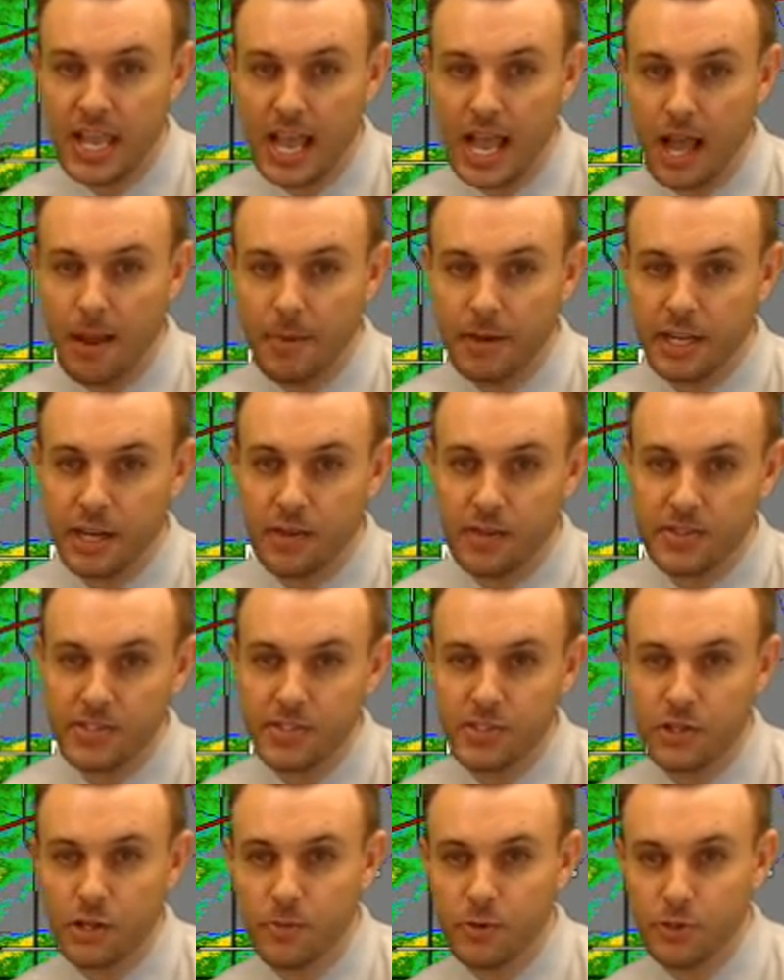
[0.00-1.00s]
But
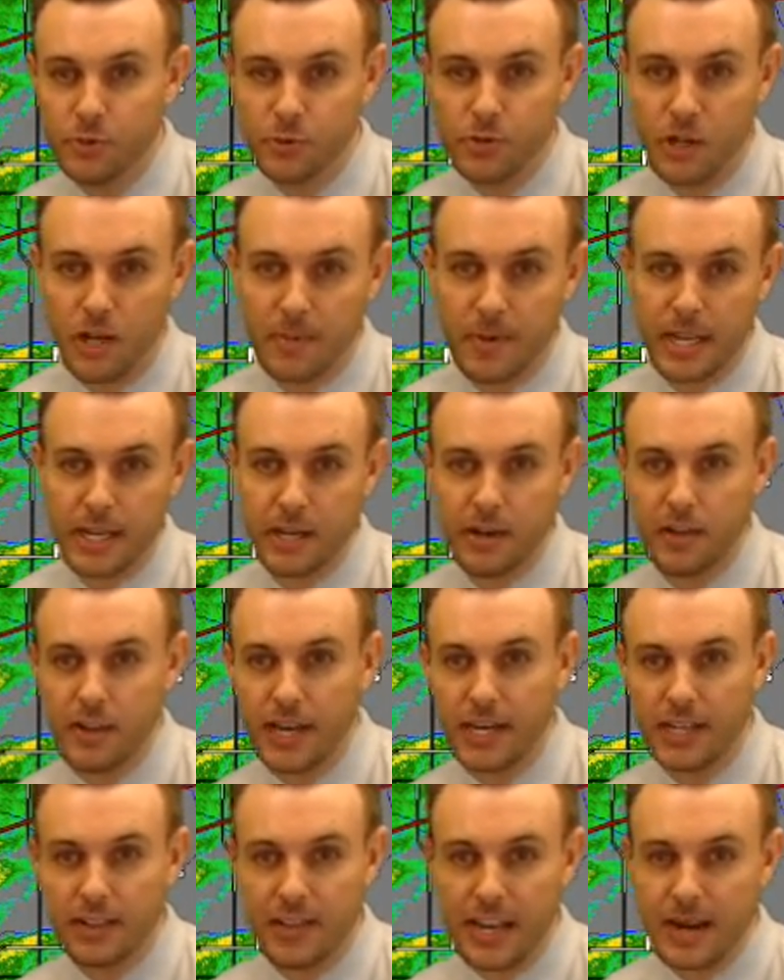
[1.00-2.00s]
this is almost, we're talking about,
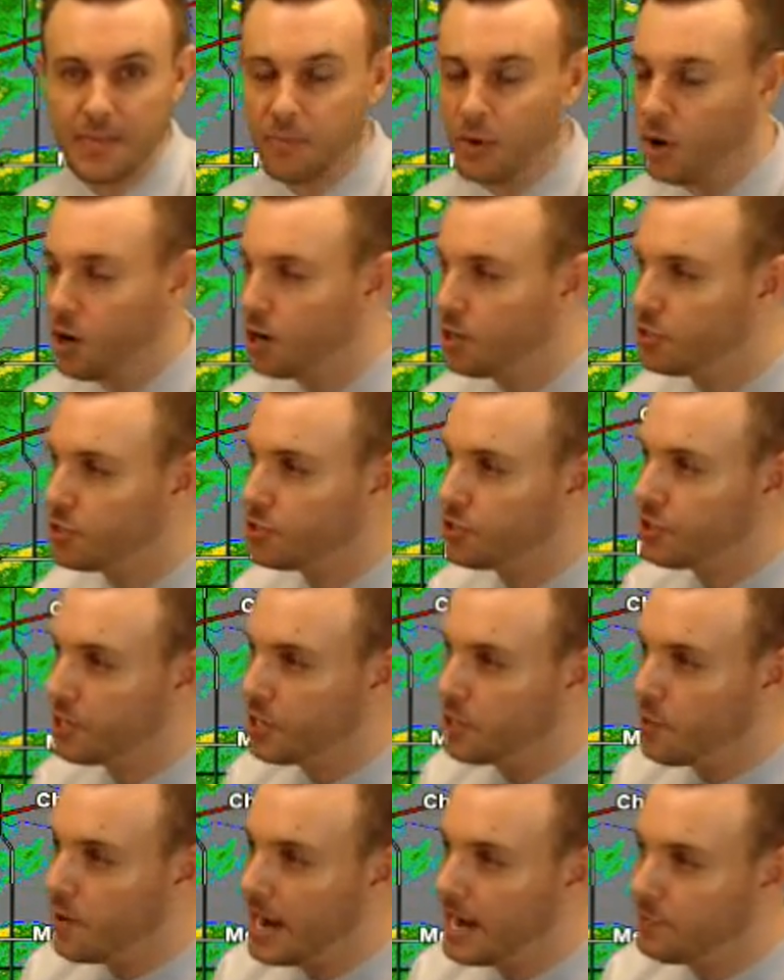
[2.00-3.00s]
like a late March,
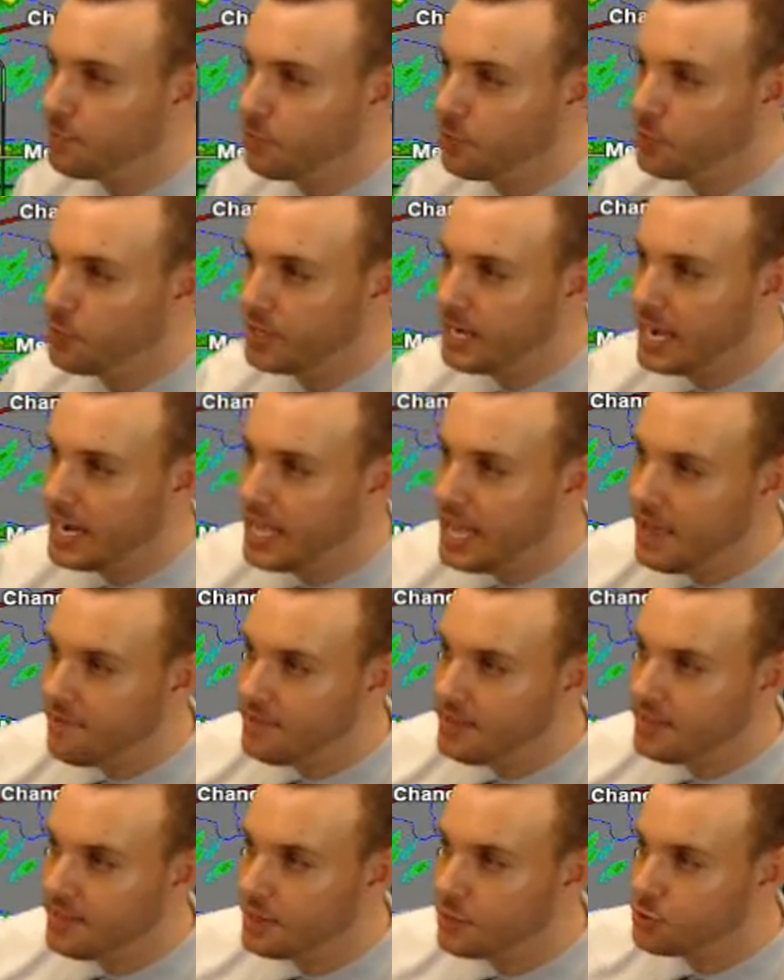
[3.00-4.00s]
April kind of
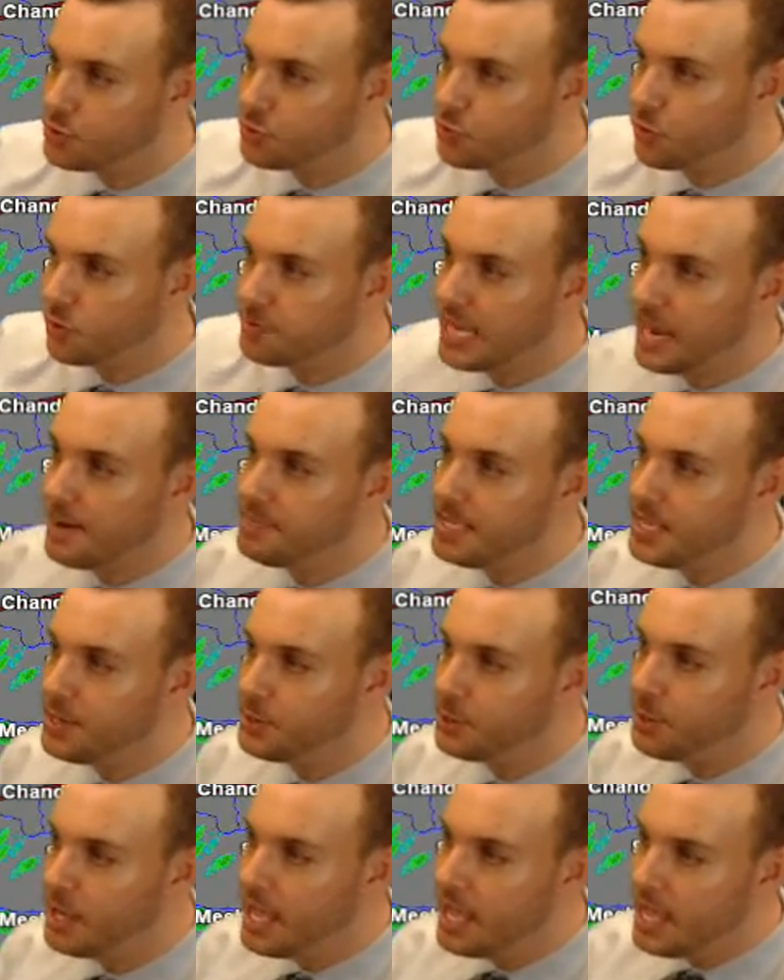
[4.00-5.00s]
heavy thunderstorm type
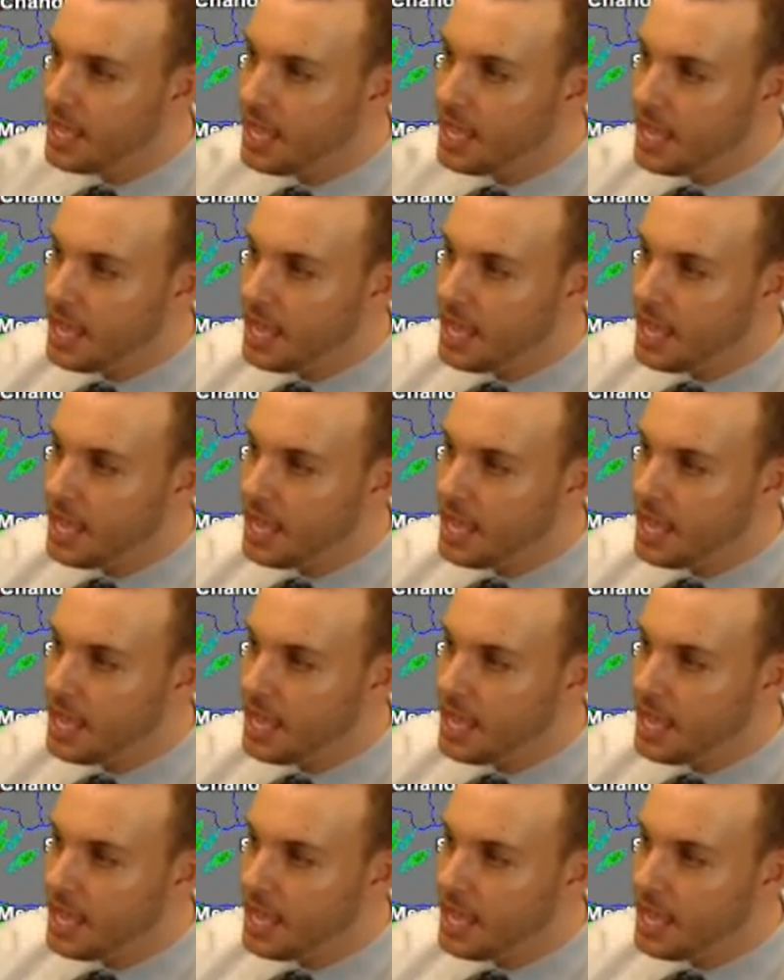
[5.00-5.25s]
deal.